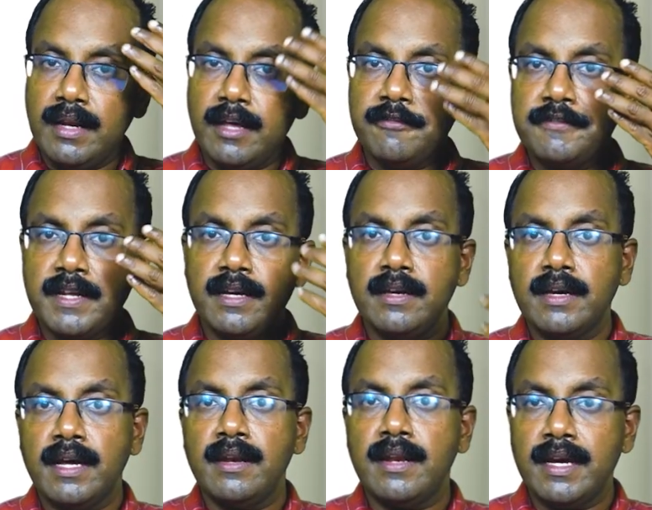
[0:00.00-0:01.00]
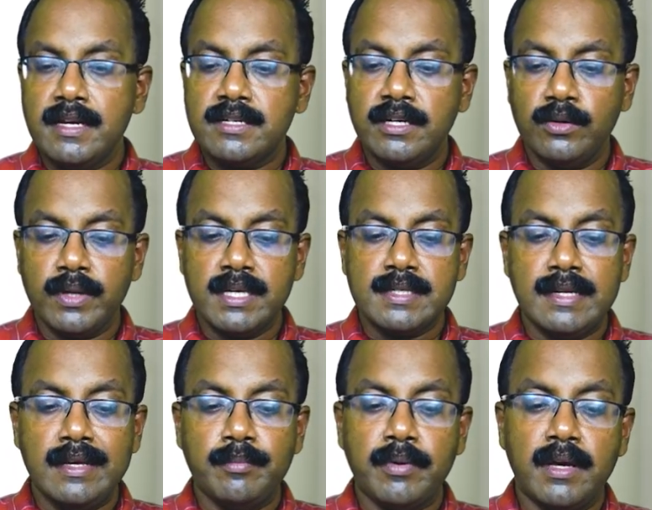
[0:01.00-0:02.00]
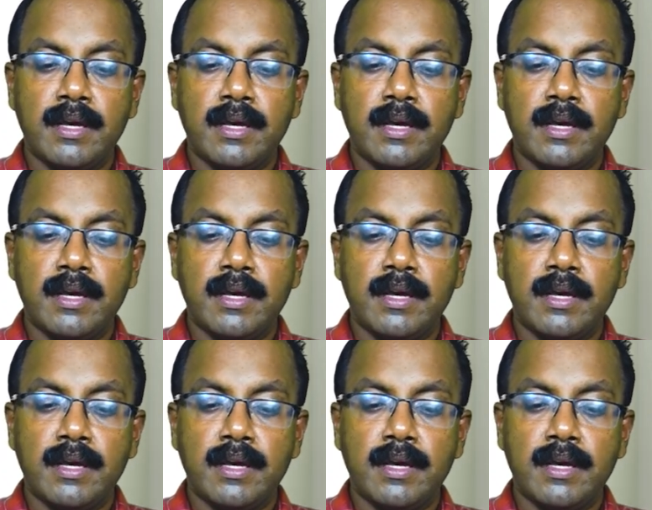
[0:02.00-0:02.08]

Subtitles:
left eye at night during sleep,